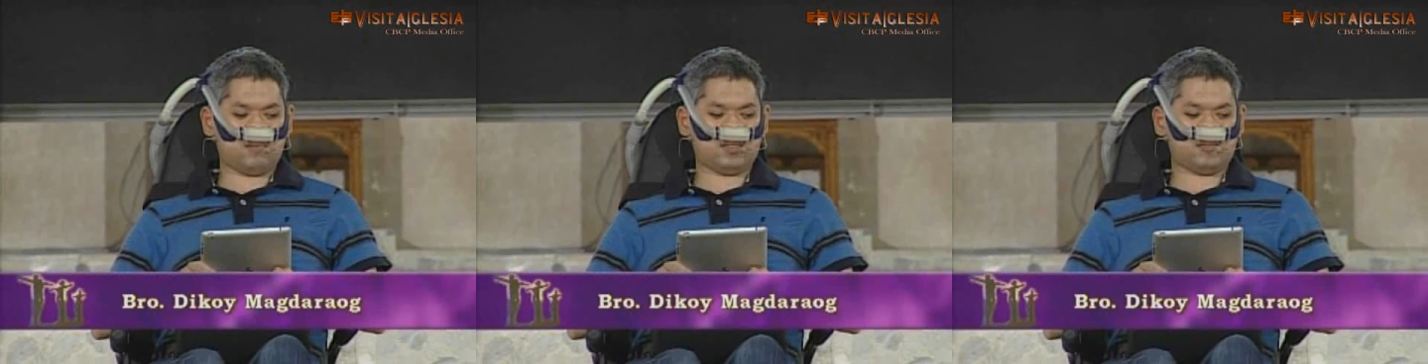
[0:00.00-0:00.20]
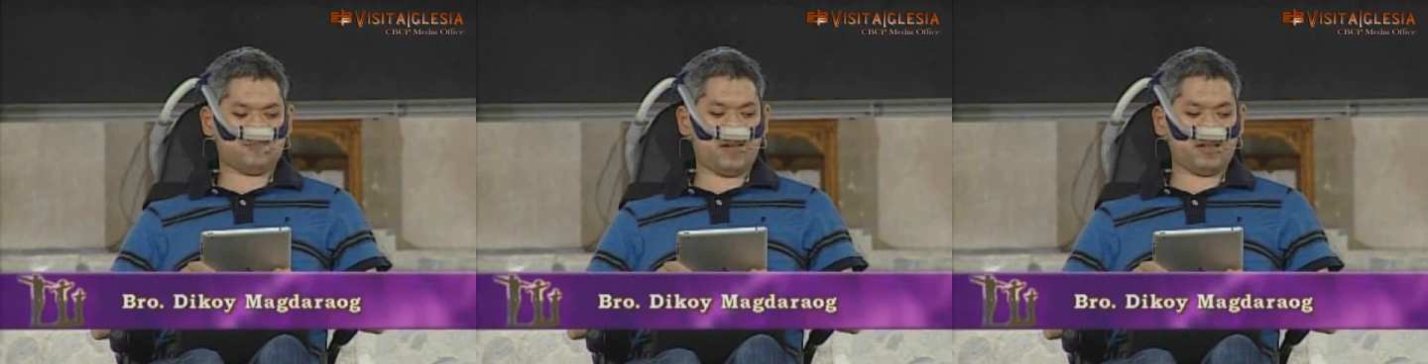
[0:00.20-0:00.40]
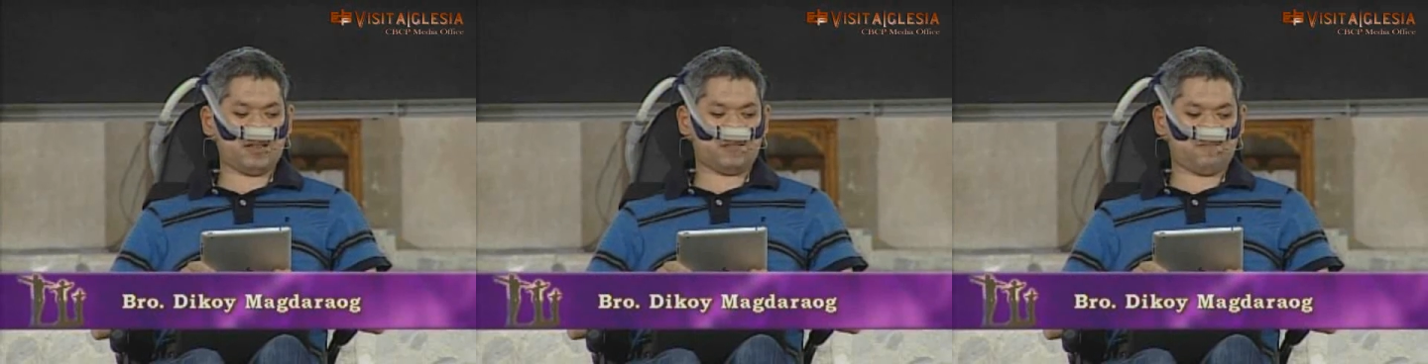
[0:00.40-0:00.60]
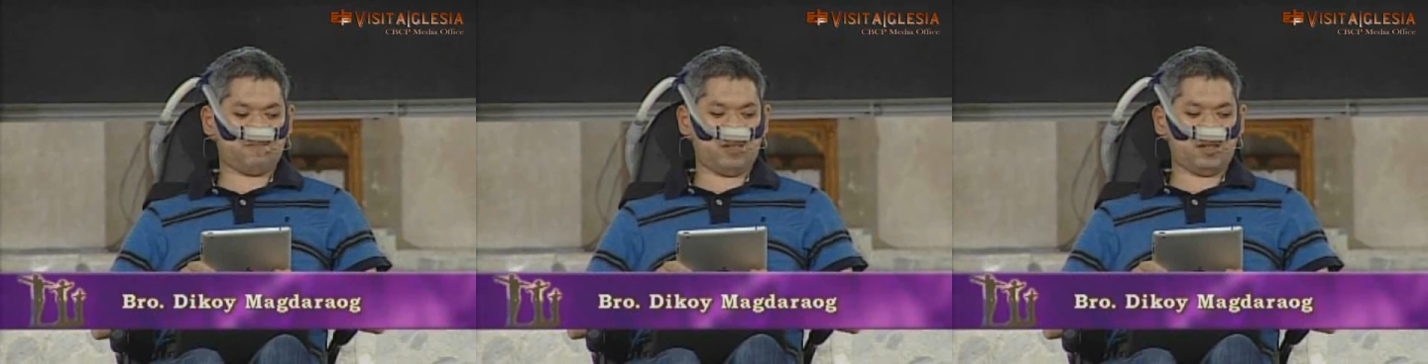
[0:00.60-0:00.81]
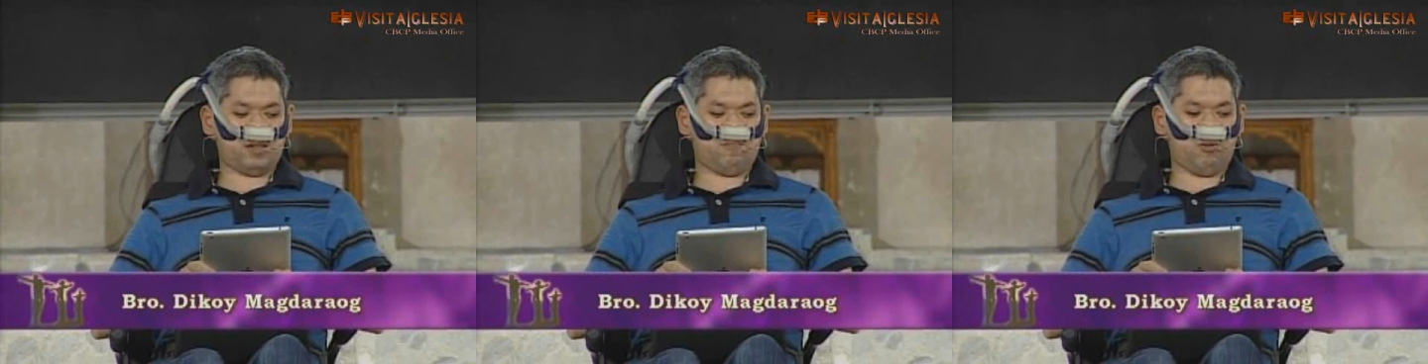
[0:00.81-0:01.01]
Despite
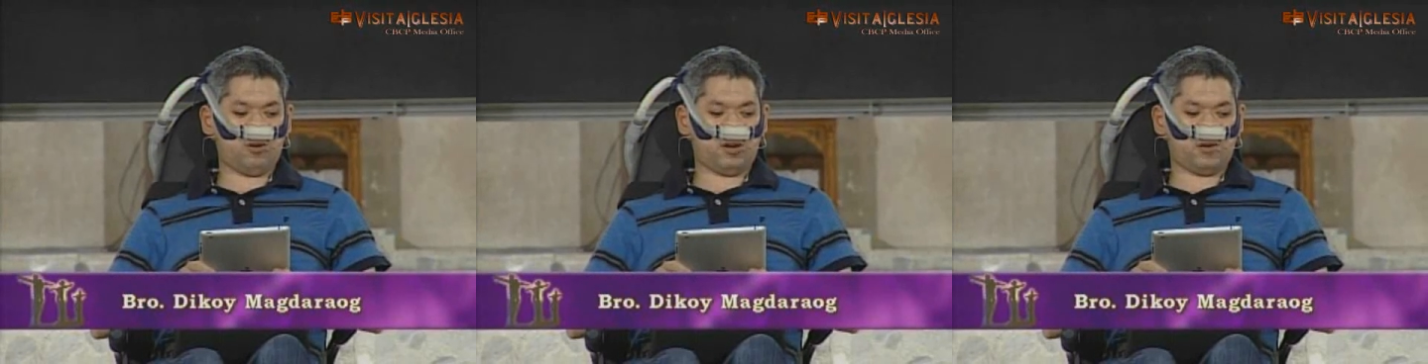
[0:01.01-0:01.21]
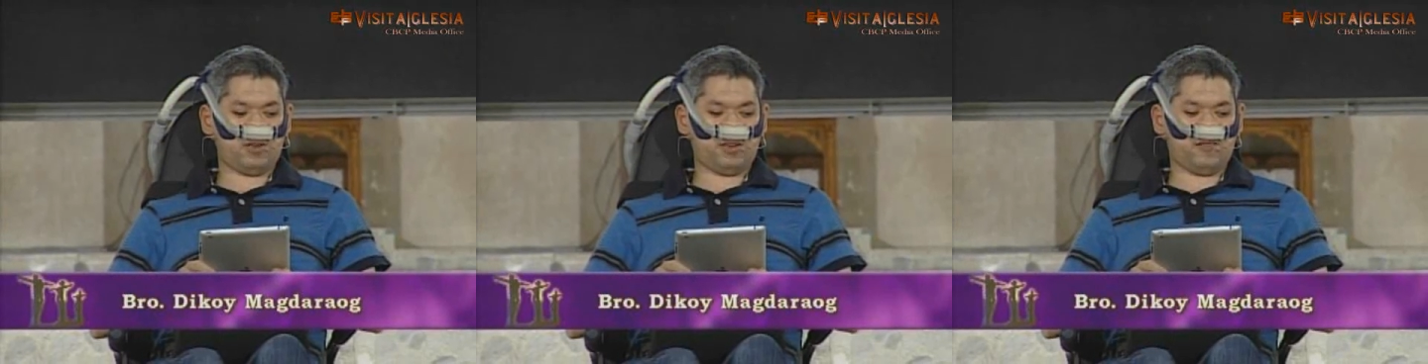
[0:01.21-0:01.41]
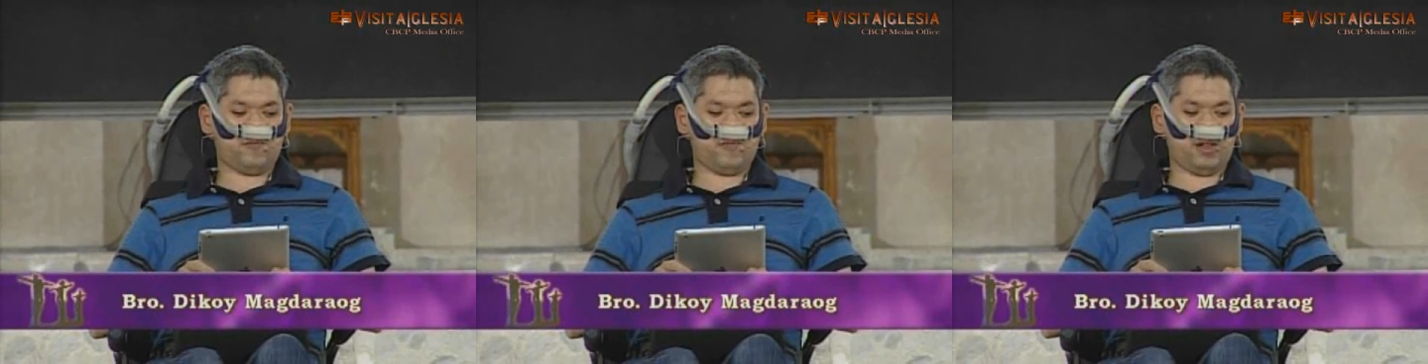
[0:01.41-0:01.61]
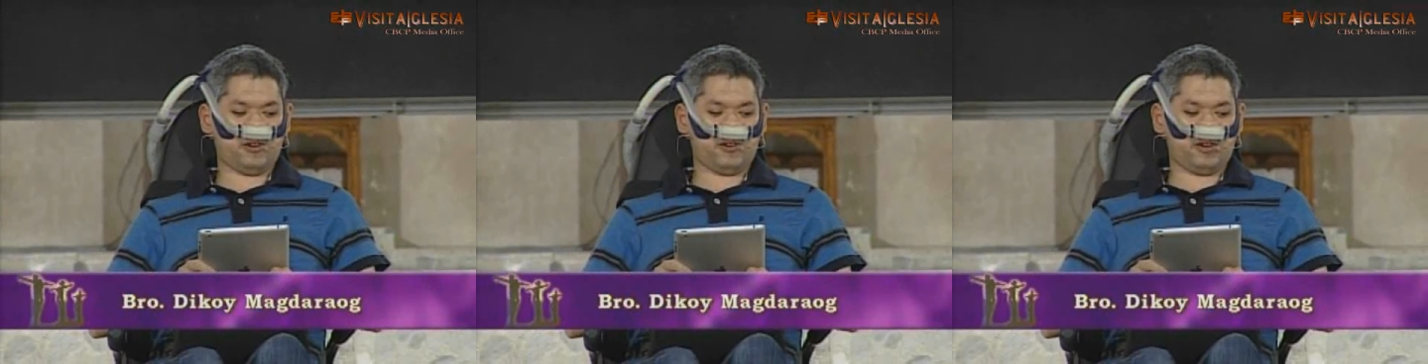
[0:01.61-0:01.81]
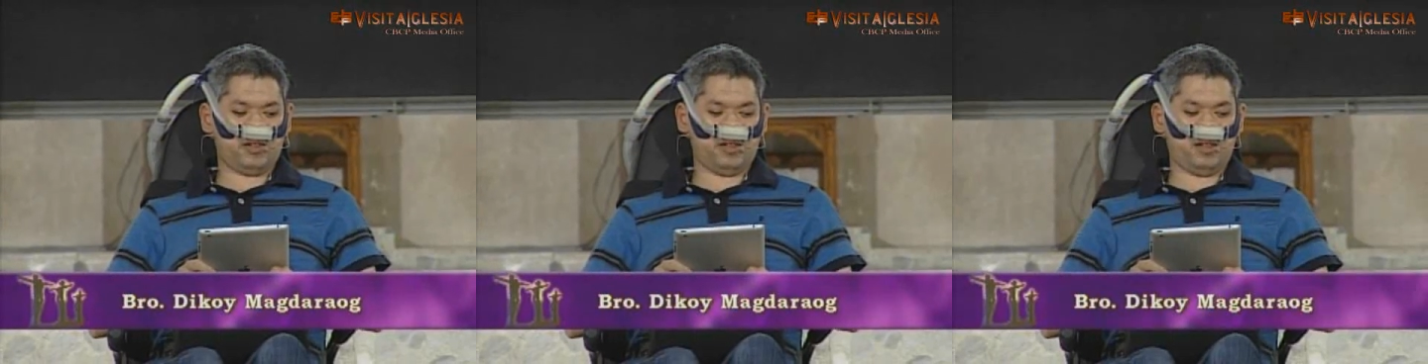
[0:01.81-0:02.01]
being born with a
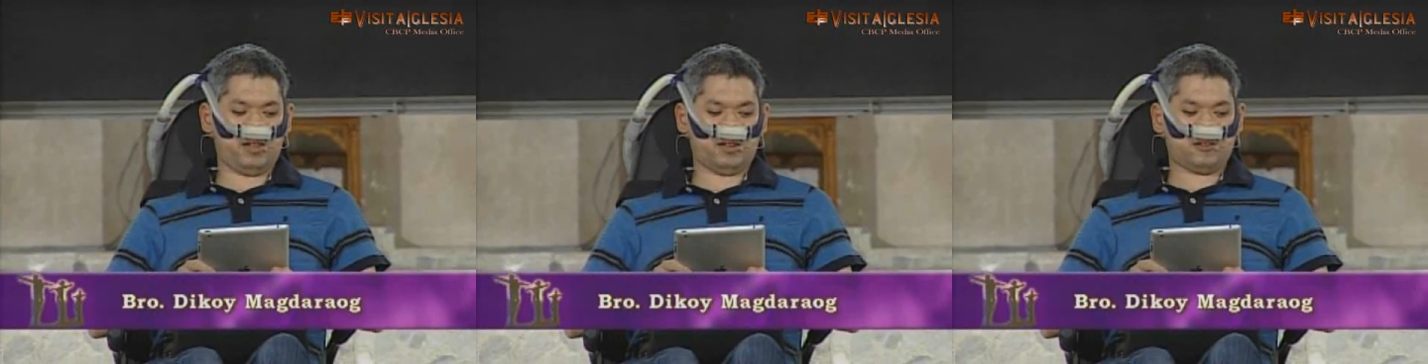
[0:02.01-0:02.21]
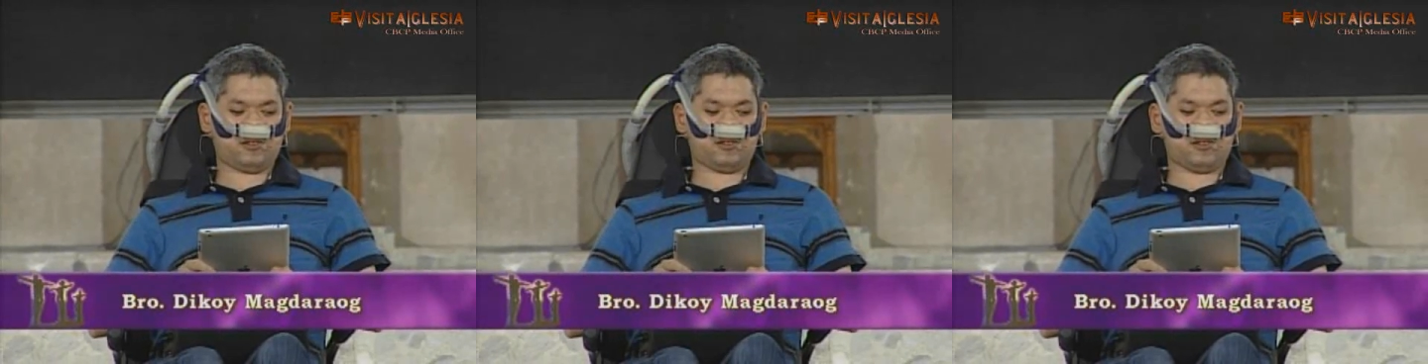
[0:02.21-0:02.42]
very